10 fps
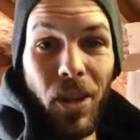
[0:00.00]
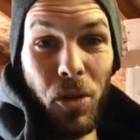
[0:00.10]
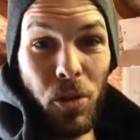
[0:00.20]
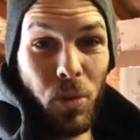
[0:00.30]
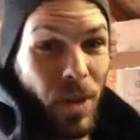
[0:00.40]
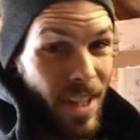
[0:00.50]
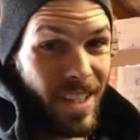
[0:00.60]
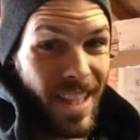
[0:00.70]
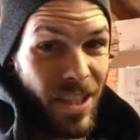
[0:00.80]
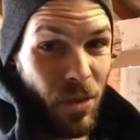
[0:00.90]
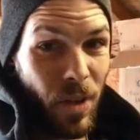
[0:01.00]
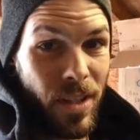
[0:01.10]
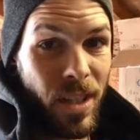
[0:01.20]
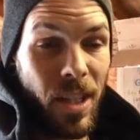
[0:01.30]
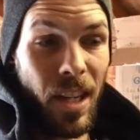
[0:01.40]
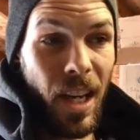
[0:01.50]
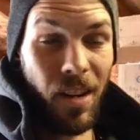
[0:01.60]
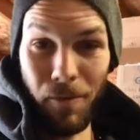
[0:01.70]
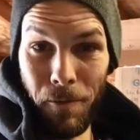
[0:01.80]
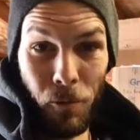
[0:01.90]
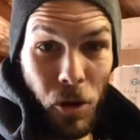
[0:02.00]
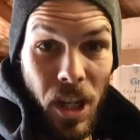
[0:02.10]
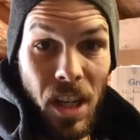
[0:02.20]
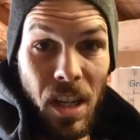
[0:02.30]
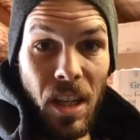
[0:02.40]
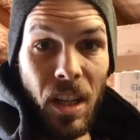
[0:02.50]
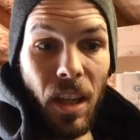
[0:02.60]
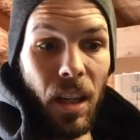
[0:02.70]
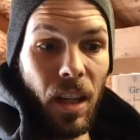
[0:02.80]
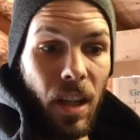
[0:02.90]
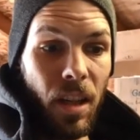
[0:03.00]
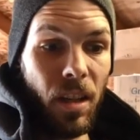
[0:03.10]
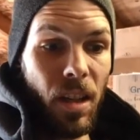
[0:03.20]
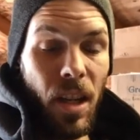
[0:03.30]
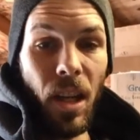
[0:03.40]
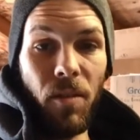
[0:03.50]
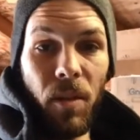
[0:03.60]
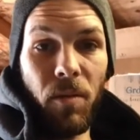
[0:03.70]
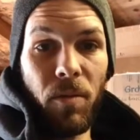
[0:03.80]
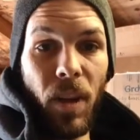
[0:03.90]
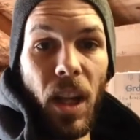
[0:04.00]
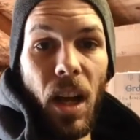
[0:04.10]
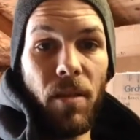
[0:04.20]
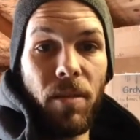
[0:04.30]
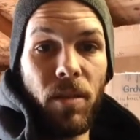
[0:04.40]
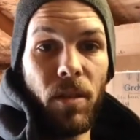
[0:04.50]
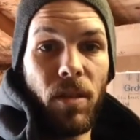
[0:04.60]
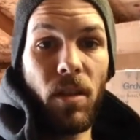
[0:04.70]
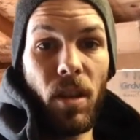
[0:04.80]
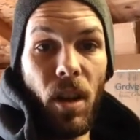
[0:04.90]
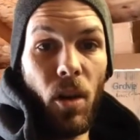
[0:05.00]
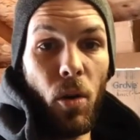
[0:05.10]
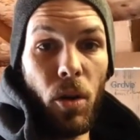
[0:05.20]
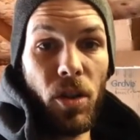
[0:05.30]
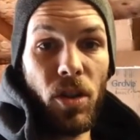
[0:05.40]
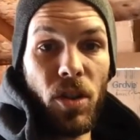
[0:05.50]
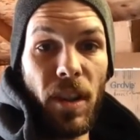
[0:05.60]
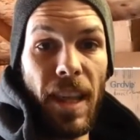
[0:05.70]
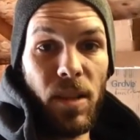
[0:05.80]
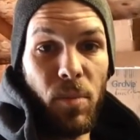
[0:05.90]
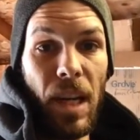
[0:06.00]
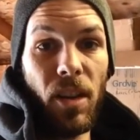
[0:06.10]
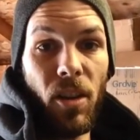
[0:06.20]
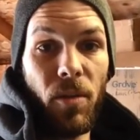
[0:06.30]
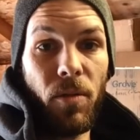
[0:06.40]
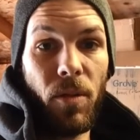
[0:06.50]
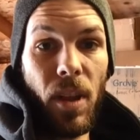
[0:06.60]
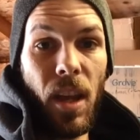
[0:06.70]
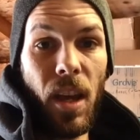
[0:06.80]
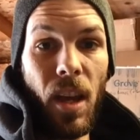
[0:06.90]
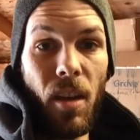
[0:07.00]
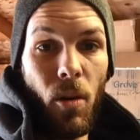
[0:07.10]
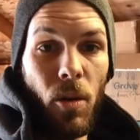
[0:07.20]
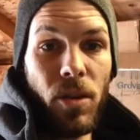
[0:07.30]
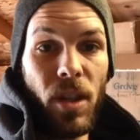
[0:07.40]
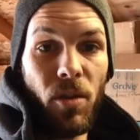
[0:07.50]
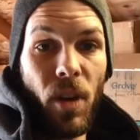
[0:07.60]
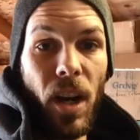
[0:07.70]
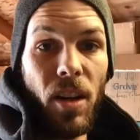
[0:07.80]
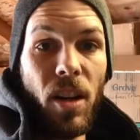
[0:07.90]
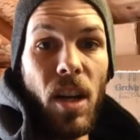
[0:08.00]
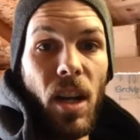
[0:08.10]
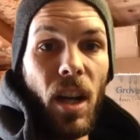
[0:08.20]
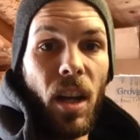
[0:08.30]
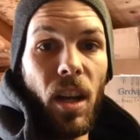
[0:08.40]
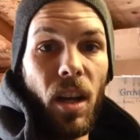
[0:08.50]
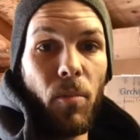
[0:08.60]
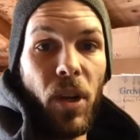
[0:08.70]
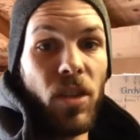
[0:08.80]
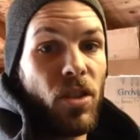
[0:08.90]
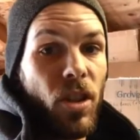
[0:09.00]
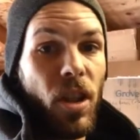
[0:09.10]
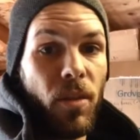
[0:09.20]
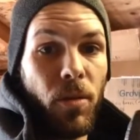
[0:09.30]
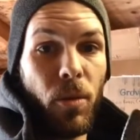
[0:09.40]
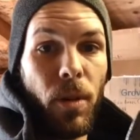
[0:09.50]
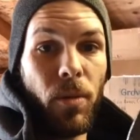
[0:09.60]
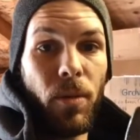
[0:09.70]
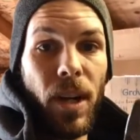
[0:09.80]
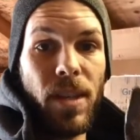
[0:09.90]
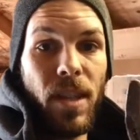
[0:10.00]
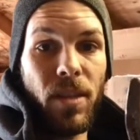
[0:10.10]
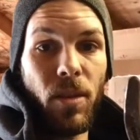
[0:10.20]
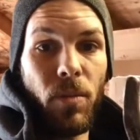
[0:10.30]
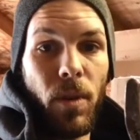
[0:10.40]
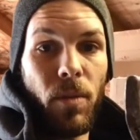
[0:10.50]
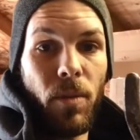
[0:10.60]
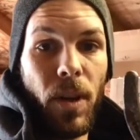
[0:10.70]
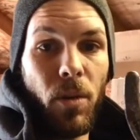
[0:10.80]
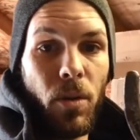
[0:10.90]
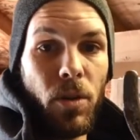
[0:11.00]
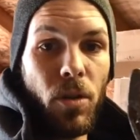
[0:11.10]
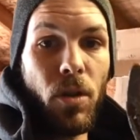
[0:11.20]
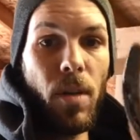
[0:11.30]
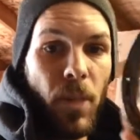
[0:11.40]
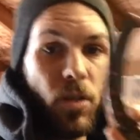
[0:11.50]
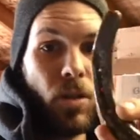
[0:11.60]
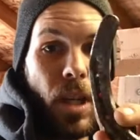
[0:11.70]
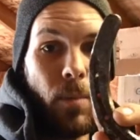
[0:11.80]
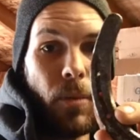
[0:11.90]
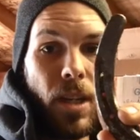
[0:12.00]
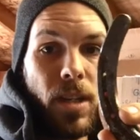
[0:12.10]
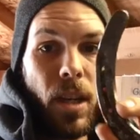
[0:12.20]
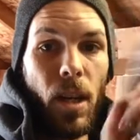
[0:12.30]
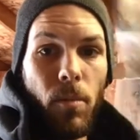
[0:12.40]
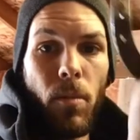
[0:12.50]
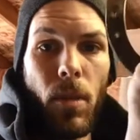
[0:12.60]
a used one that's nice and rusty and free, and if it fell off a horse, that's bad luck for that horse and the rider. But it's good luck for whoever finds it. So if you ever find a horseshoe, make sure you keep them right side up,